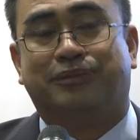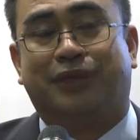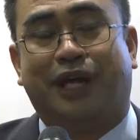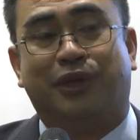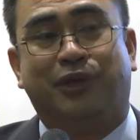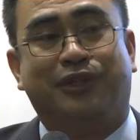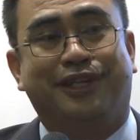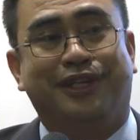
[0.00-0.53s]
I
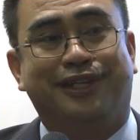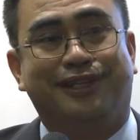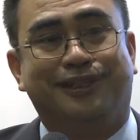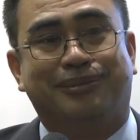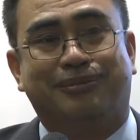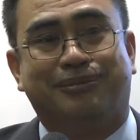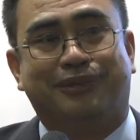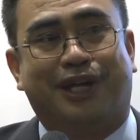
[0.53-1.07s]
don't think
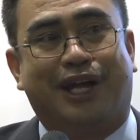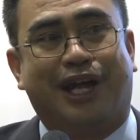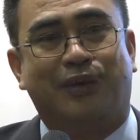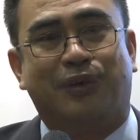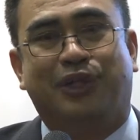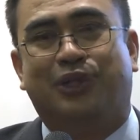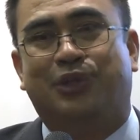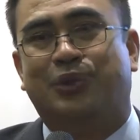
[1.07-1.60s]
I
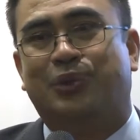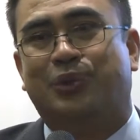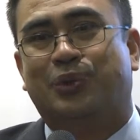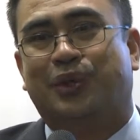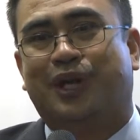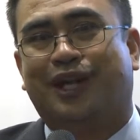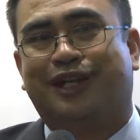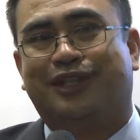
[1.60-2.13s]
want
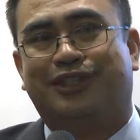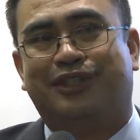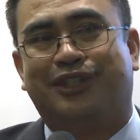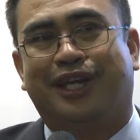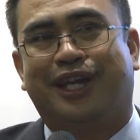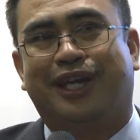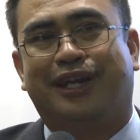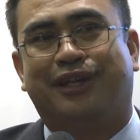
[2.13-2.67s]
to uh,
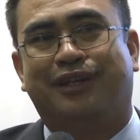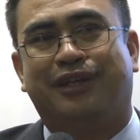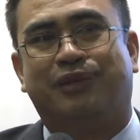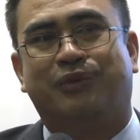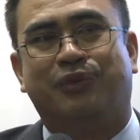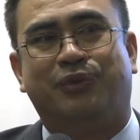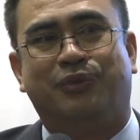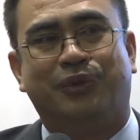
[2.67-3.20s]
share
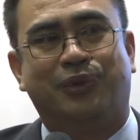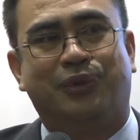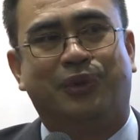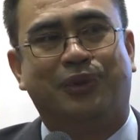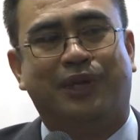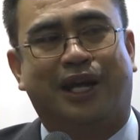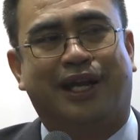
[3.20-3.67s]
it with you.